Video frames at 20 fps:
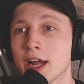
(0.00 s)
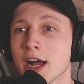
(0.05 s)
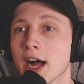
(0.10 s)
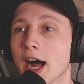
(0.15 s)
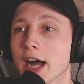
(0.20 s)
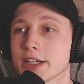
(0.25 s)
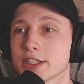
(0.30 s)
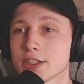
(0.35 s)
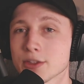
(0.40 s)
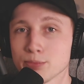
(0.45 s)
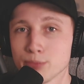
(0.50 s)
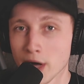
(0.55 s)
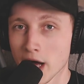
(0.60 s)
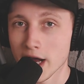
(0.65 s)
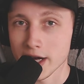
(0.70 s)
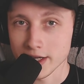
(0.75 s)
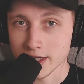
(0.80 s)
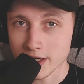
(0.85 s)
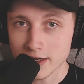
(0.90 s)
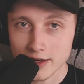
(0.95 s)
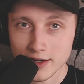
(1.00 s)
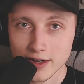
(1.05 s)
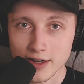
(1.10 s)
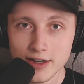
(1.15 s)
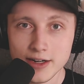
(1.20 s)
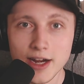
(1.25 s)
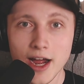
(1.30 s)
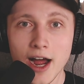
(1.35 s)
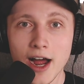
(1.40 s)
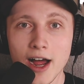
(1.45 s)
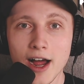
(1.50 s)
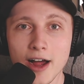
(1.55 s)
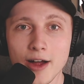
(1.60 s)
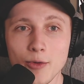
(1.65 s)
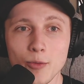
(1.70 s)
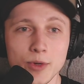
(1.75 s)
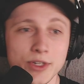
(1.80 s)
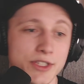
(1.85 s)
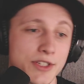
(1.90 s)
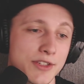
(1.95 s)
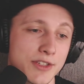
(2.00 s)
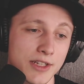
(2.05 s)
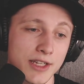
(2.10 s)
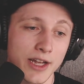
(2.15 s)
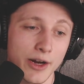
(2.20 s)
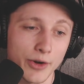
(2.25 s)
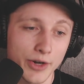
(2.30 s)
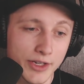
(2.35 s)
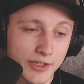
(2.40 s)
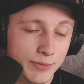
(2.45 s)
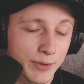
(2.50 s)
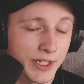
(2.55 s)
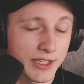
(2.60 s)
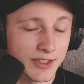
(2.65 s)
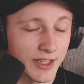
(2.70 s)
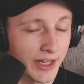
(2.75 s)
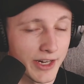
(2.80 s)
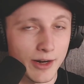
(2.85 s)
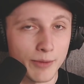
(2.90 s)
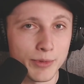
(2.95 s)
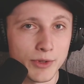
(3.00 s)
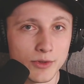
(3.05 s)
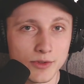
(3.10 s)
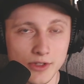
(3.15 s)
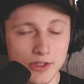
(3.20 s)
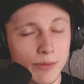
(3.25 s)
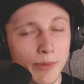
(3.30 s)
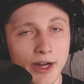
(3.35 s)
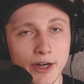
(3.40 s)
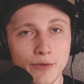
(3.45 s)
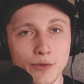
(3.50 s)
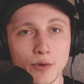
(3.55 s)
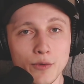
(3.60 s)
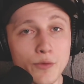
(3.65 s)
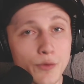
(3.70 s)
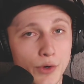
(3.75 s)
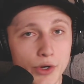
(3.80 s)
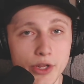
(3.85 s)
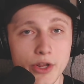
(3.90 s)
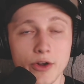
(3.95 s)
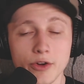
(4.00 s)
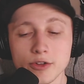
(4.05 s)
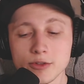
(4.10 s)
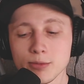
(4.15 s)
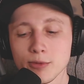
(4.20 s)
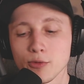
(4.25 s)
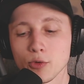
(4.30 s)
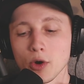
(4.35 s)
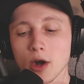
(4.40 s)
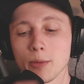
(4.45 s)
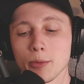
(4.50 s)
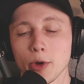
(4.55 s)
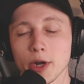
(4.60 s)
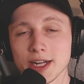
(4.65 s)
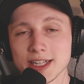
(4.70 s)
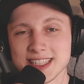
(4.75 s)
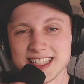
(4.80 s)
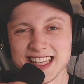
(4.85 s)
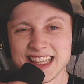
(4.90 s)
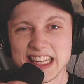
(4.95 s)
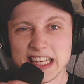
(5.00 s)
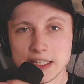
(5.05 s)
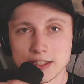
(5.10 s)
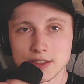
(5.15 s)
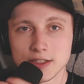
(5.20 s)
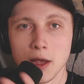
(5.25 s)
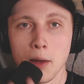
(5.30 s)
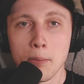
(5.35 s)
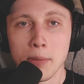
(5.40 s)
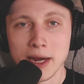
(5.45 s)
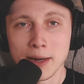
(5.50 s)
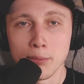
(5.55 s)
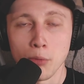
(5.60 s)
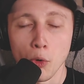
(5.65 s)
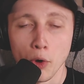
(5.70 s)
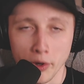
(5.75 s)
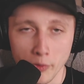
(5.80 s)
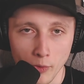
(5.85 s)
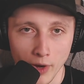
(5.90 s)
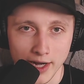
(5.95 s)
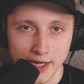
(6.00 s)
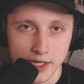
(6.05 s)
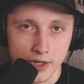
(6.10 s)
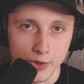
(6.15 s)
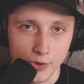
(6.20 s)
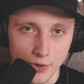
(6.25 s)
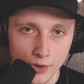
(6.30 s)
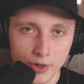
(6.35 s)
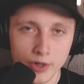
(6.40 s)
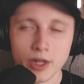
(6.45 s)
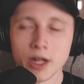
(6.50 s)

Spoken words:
I just bought it, which is hilarious because I ended up using the microphone for years before upgrading to this big boy right here.